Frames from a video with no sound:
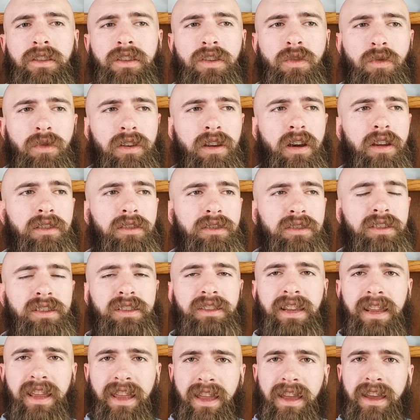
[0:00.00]
you would
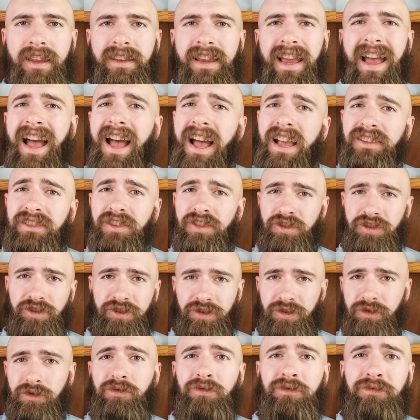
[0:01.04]
understand as a
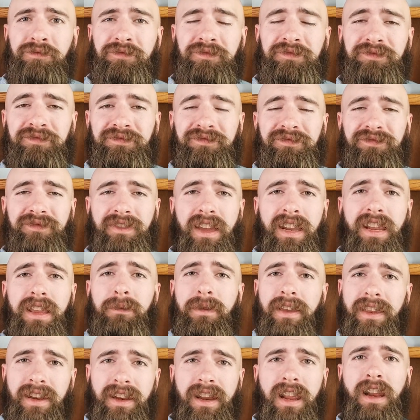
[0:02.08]
Jew that he
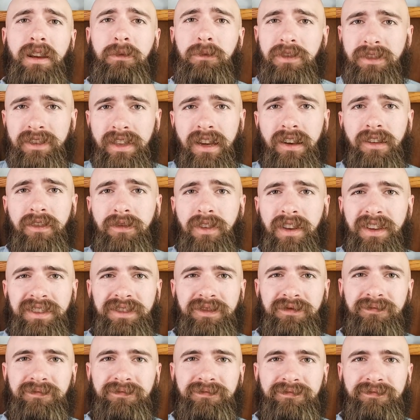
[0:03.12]
made an animal sacrifice.